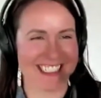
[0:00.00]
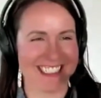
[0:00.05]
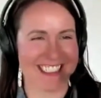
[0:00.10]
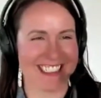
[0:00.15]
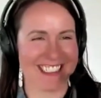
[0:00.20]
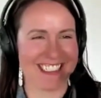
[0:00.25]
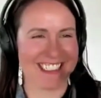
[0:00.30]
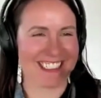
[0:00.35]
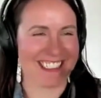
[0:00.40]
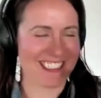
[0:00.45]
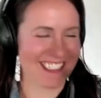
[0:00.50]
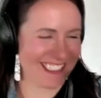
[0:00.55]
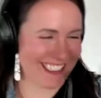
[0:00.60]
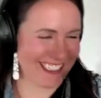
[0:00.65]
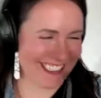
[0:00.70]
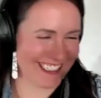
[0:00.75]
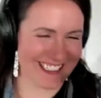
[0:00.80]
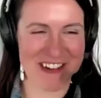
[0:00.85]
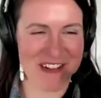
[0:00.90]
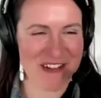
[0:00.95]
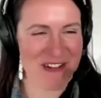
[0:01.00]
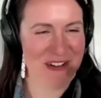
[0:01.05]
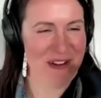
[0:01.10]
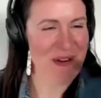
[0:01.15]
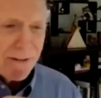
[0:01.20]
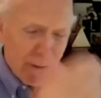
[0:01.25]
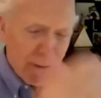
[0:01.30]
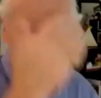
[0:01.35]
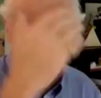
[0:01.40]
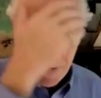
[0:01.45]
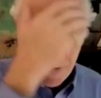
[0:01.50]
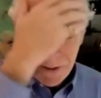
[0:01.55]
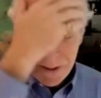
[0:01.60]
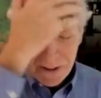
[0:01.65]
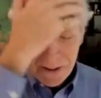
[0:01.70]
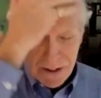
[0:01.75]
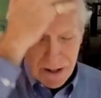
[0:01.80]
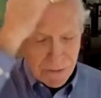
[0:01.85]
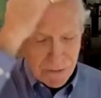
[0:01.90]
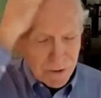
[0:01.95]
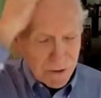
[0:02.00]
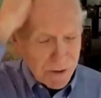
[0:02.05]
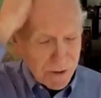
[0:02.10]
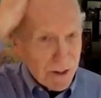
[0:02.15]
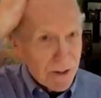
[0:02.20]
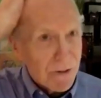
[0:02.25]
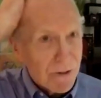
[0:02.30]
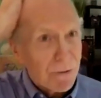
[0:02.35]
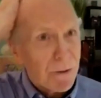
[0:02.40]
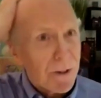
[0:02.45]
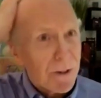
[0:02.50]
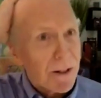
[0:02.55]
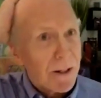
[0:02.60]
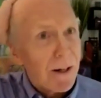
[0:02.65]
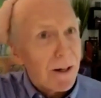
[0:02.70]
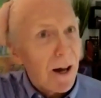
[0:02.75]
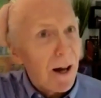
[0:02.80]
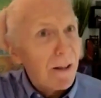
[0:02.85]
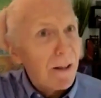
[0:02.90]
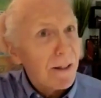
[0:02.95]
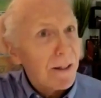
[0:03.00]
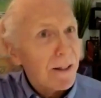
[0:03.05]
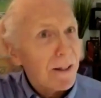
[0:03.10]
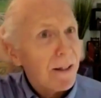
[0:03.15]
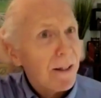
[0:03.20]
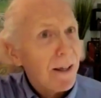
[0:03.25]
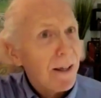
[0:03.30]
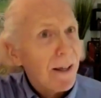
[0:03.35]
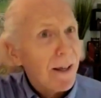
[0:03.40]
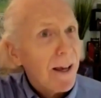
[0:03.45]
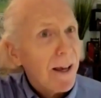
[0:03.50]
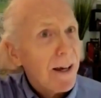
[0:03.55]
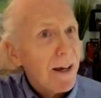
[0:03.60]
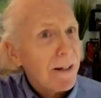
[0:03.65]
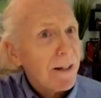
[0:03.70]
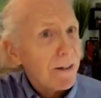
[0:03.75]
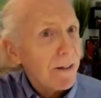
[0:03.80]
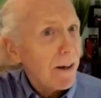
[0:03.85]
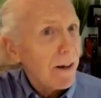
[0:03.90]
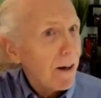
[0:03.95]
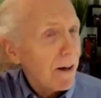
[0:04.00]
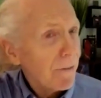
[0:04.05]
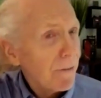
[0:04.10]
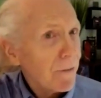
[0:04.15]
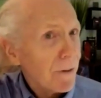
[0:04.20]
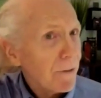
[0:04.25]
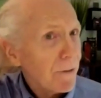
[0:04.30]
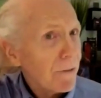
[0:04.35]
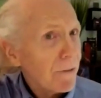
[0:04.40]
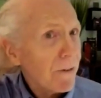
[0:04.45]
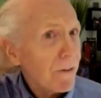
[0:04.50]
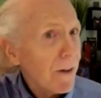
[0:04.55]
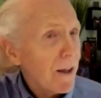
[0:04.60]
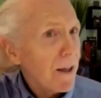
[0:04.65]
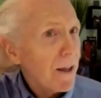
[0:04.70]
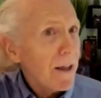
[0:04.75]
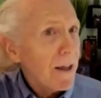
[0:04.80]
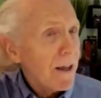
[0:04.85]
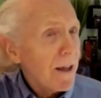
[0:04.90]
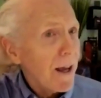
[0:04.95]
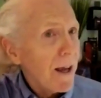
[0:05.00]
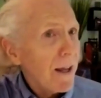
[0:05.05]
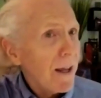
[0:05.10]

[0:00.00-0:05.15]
it's local. But I remember having a conversation with a colleague at a conference,